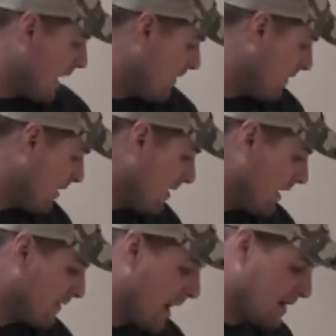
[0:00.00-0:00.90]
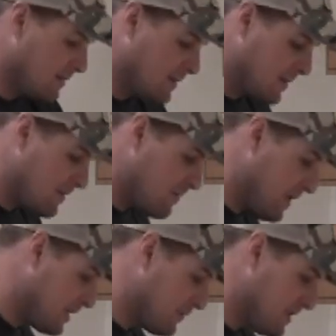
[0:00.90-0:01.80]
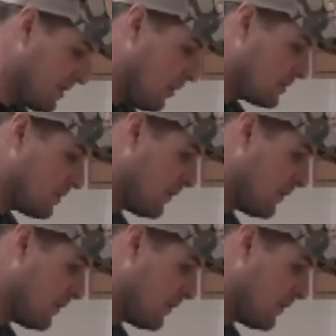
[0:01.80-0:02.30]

I've gotten mixed results